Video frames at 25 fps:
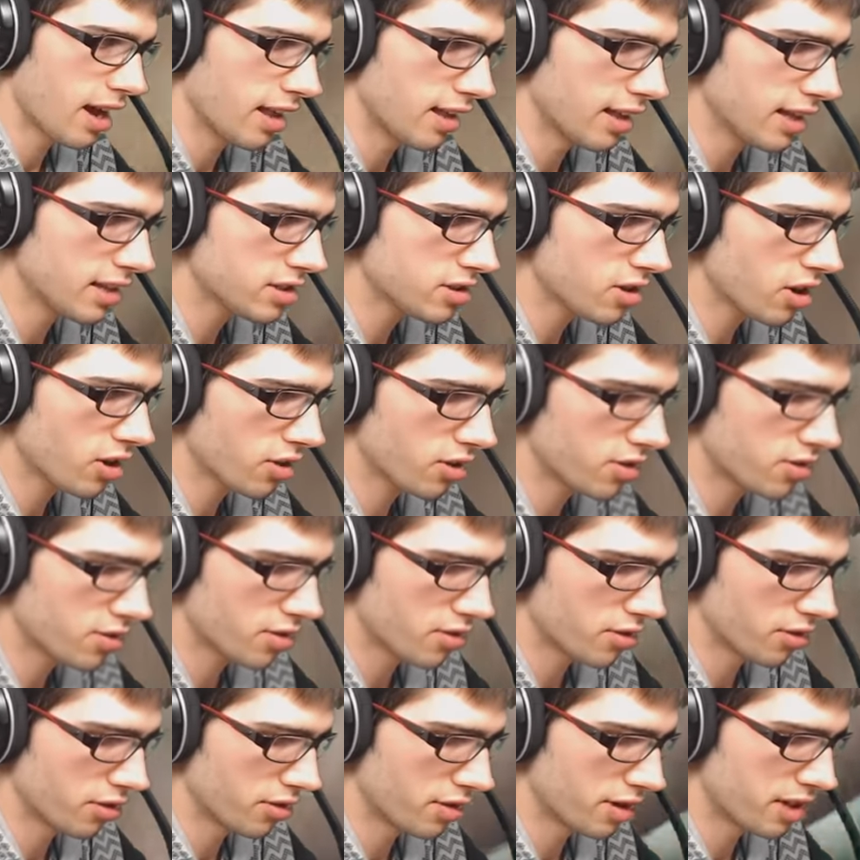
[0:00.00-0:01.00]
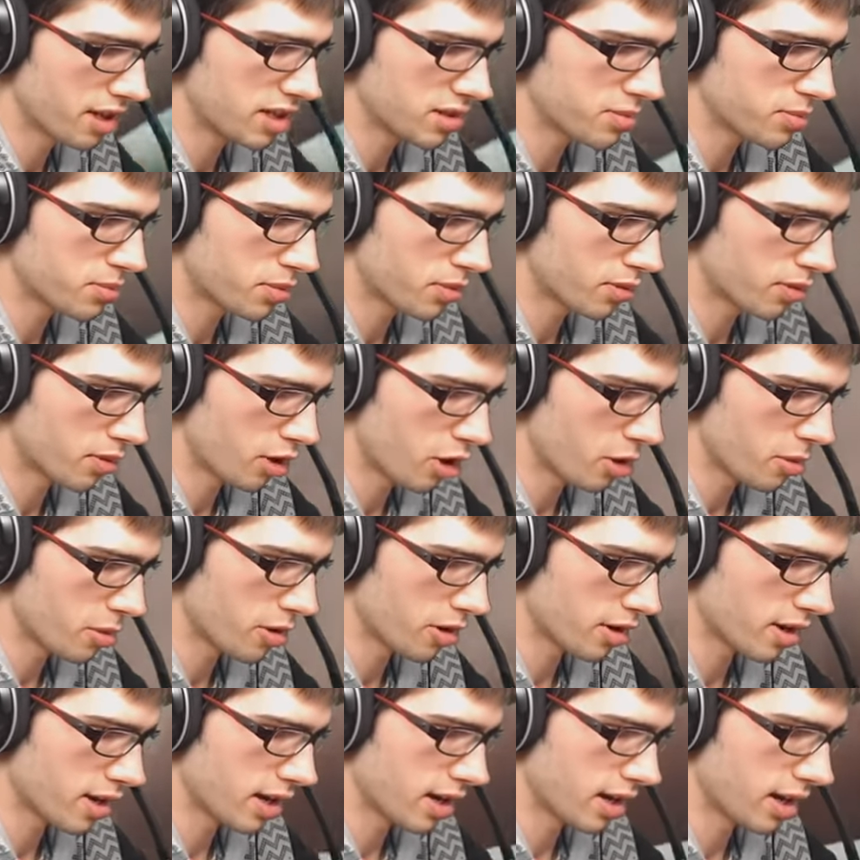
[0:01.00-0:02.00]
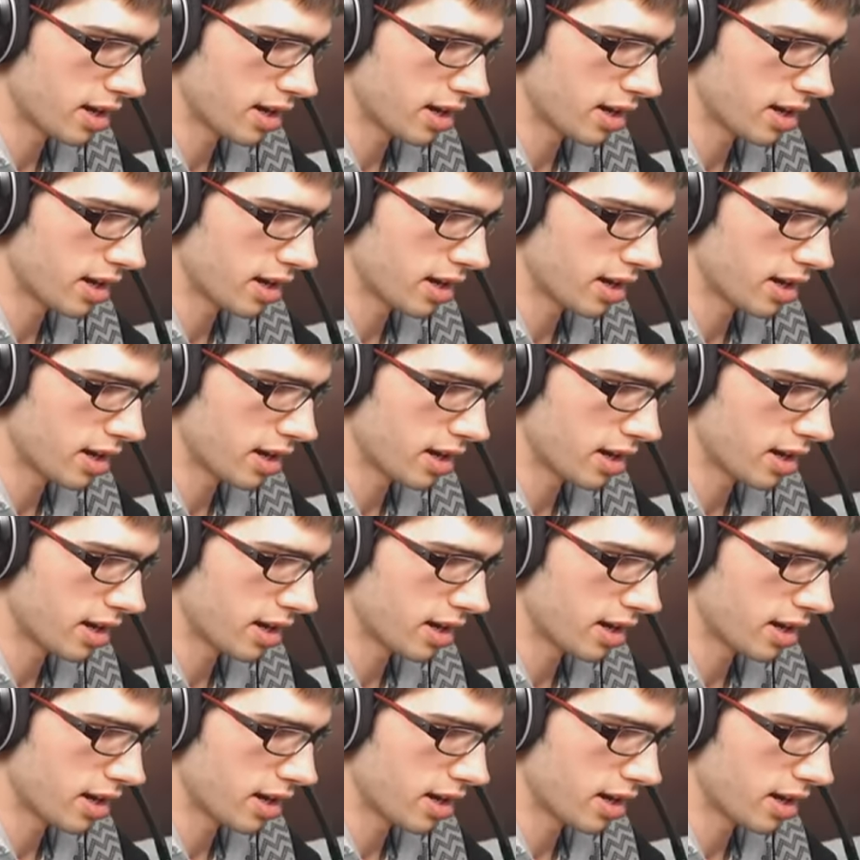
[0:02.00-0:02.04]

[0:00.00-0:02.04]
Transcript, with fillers: And let's go through these promo